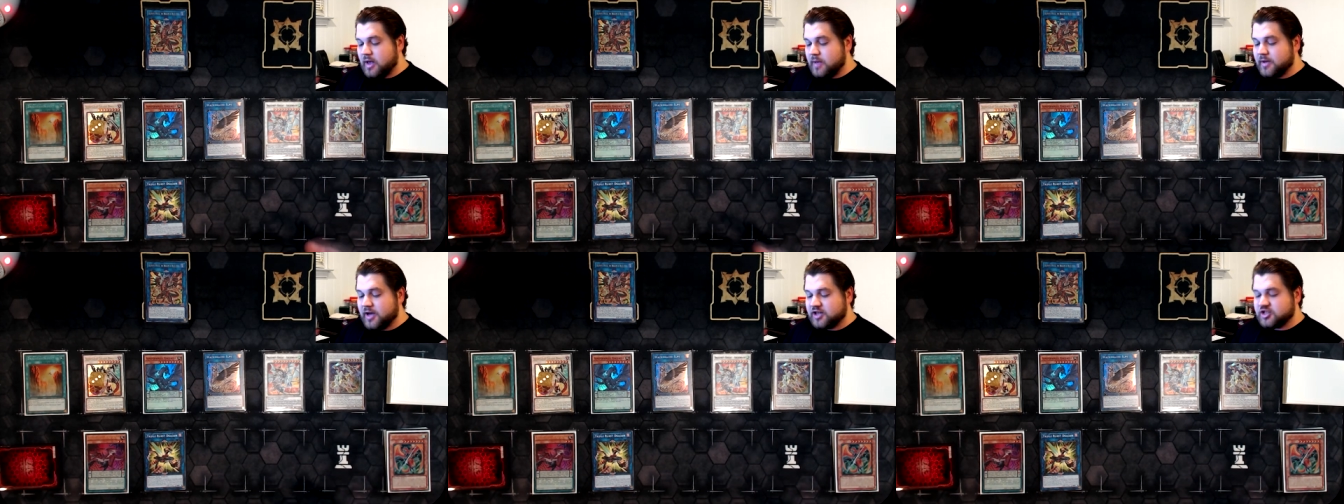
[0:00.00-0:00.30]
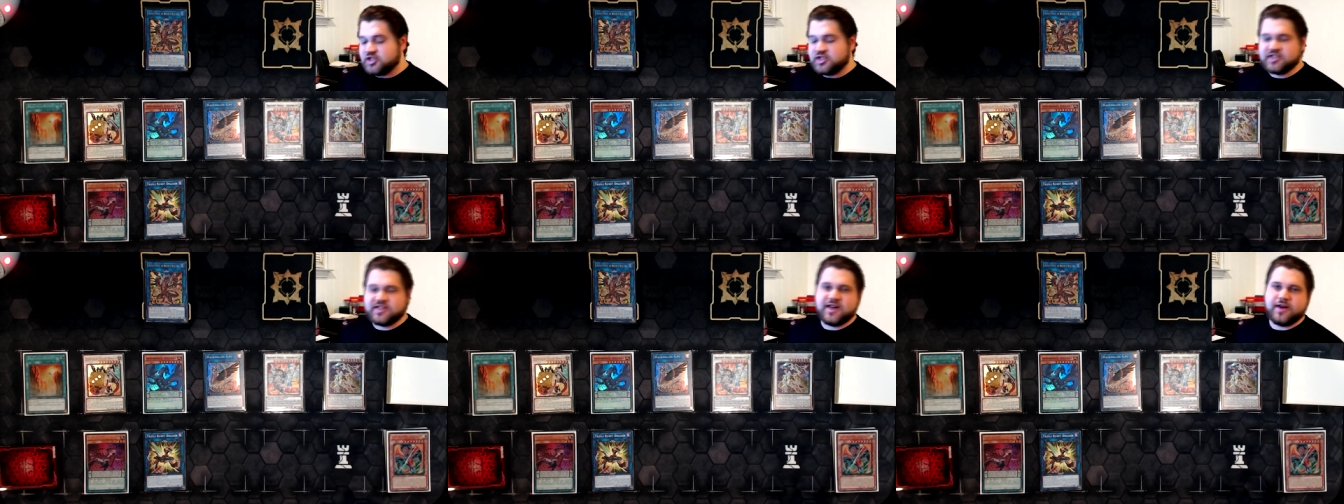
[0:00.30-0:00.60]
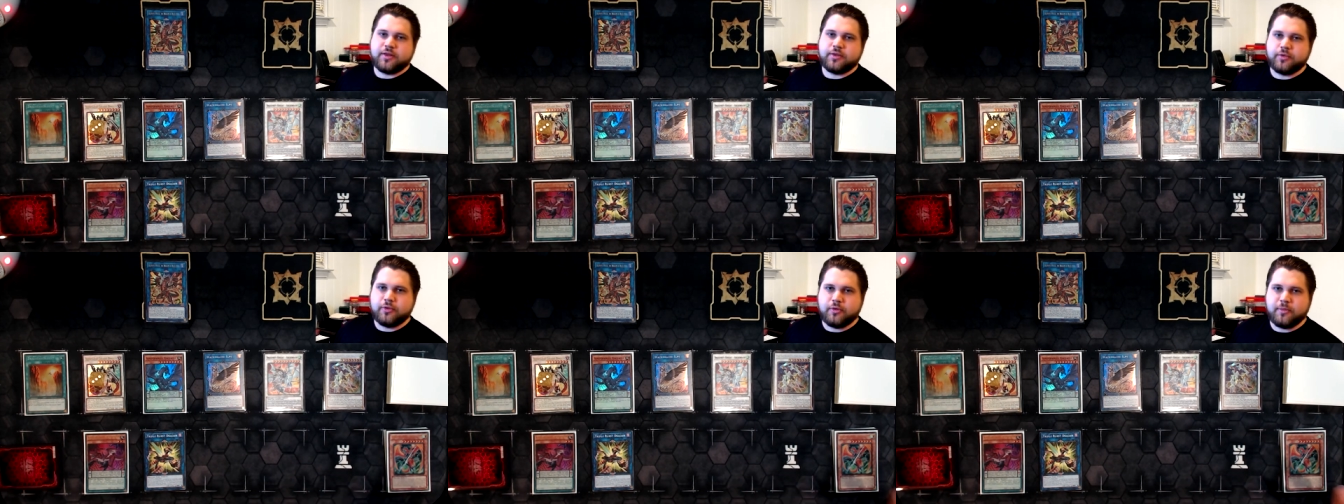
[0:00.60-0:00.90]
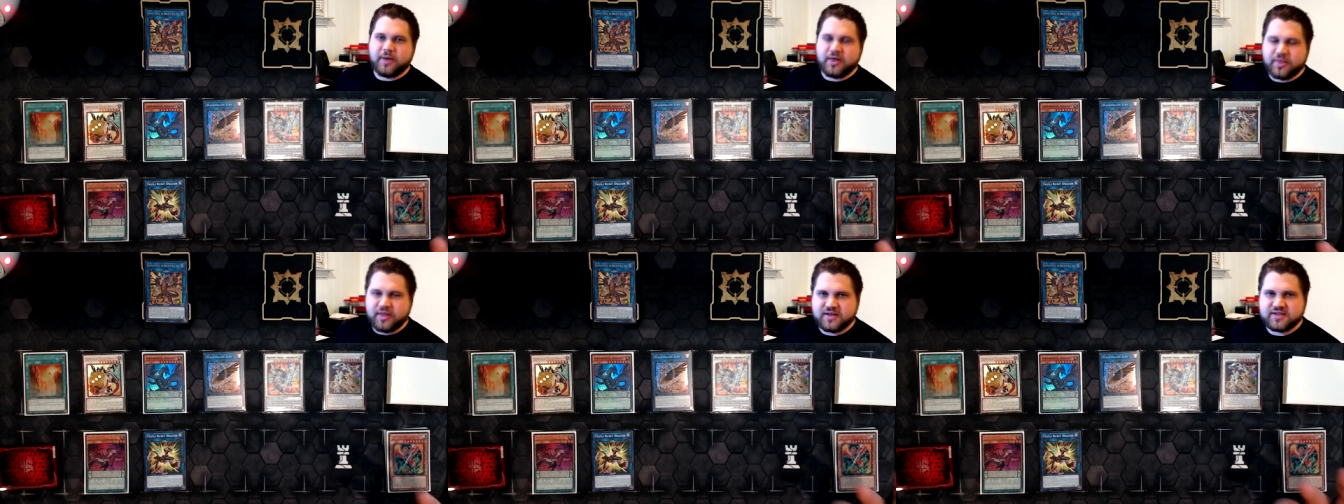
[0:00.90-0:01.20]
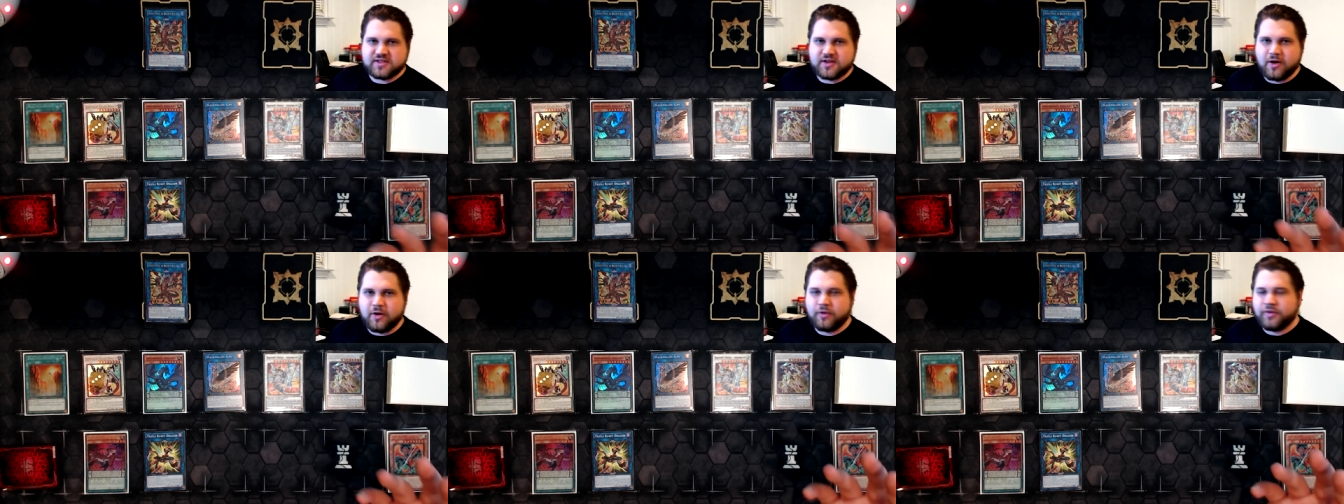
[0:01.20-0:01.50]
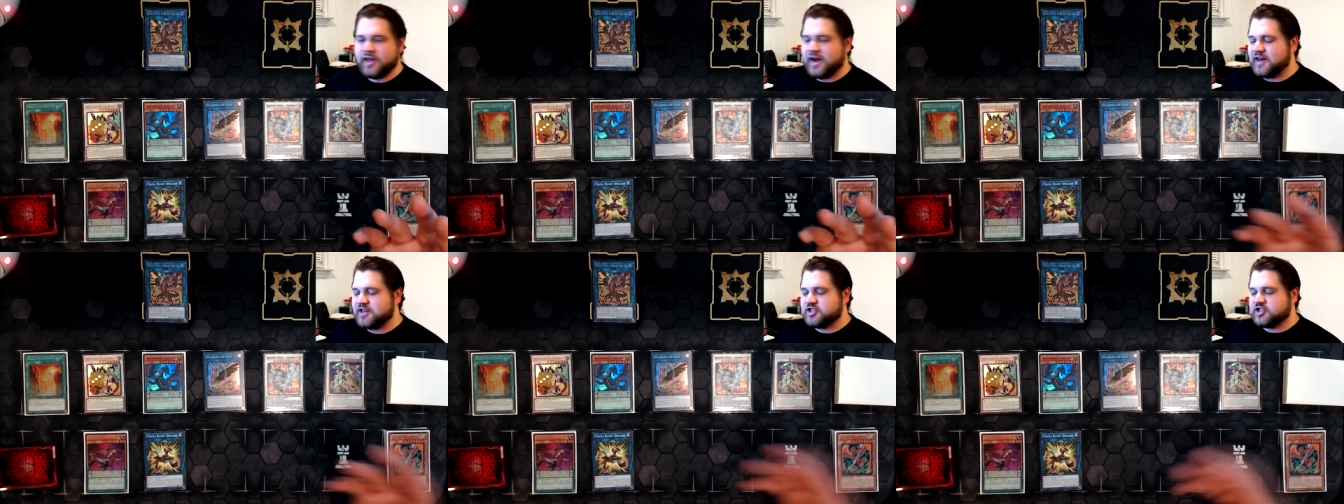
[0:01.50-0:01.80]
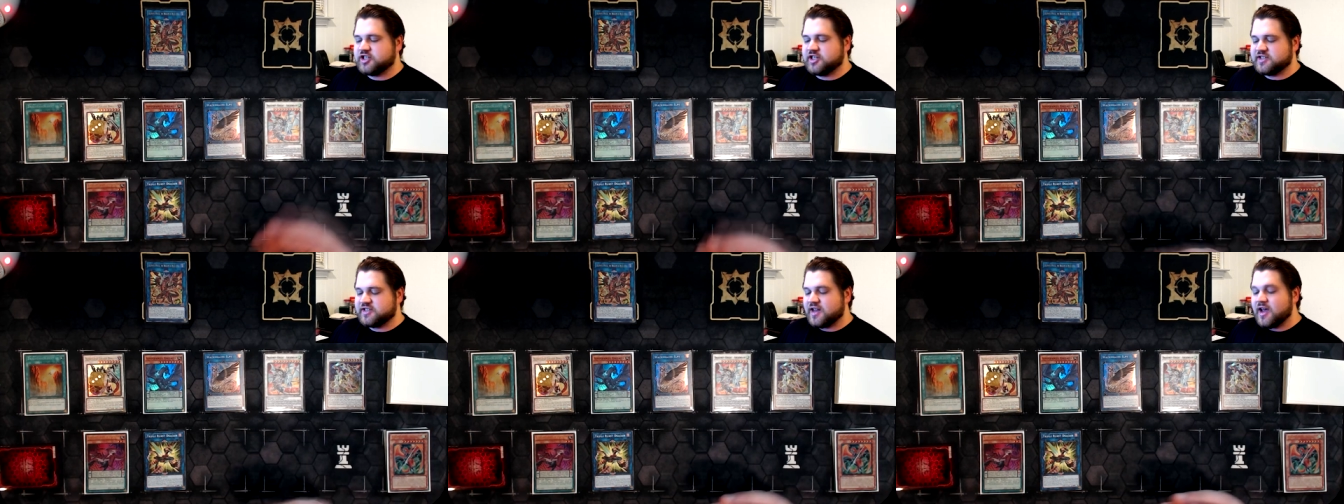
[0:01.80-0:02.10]
so maybe I should just get it through to my thick skull
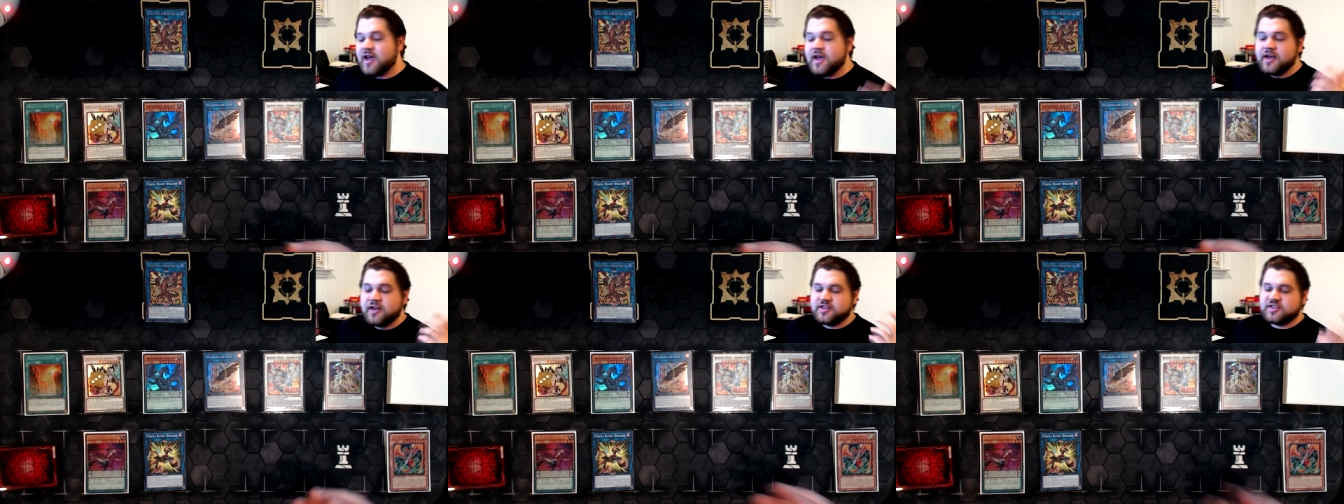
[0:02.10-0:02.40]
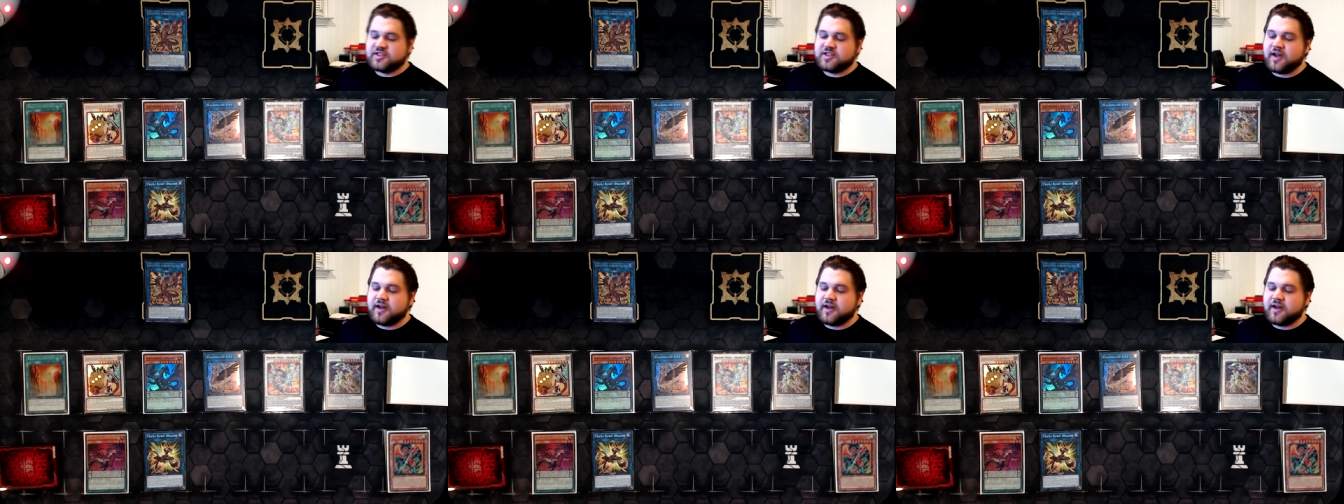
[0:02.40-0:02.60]
that I should just